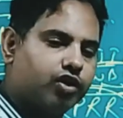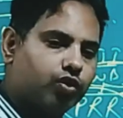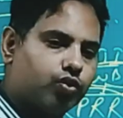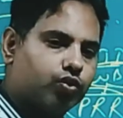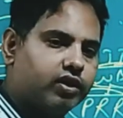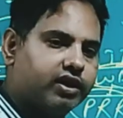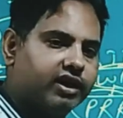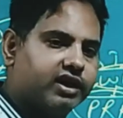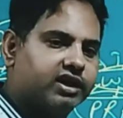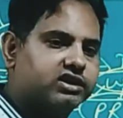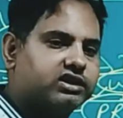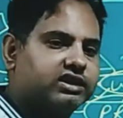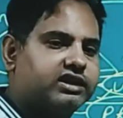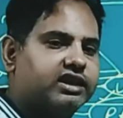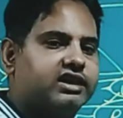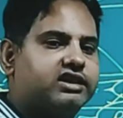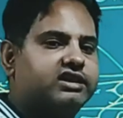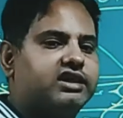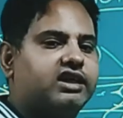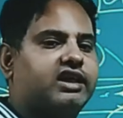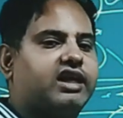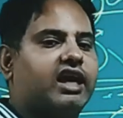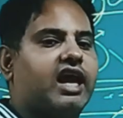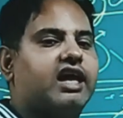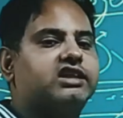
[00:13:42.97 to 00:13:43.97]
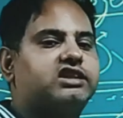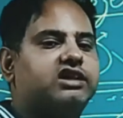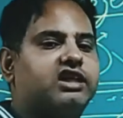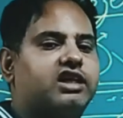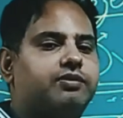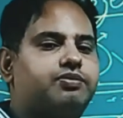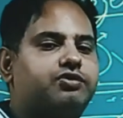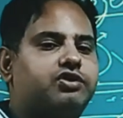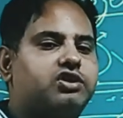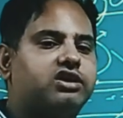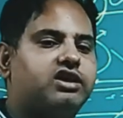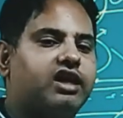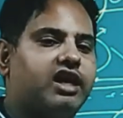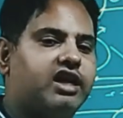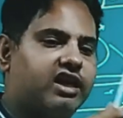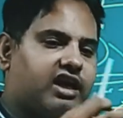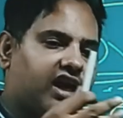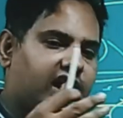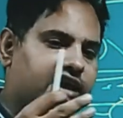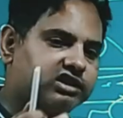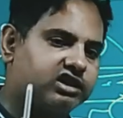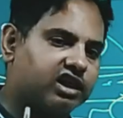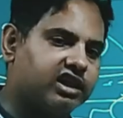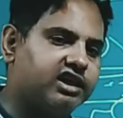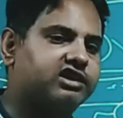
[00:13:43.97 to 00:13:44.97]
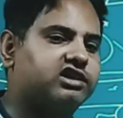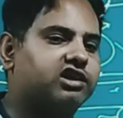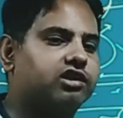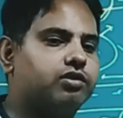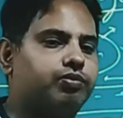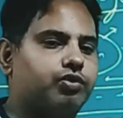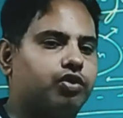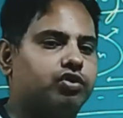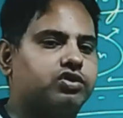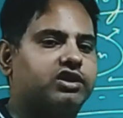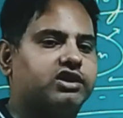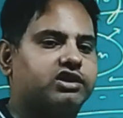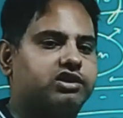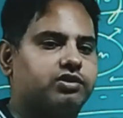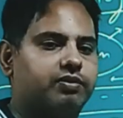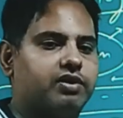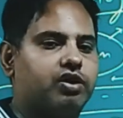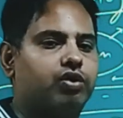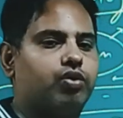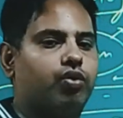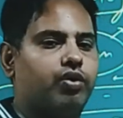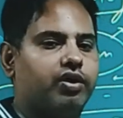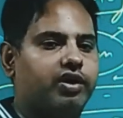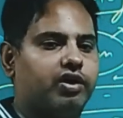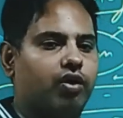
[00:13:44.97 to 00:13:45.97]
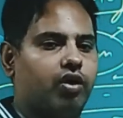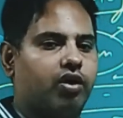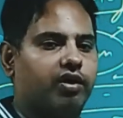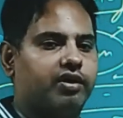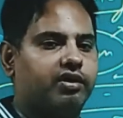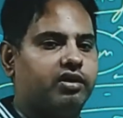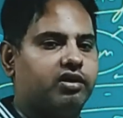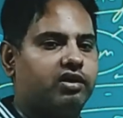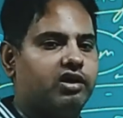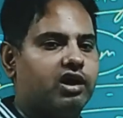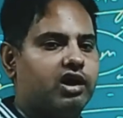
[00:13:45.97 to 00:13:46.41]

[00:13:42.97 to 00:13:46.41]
nucleus there is a transcription and translation process will going on.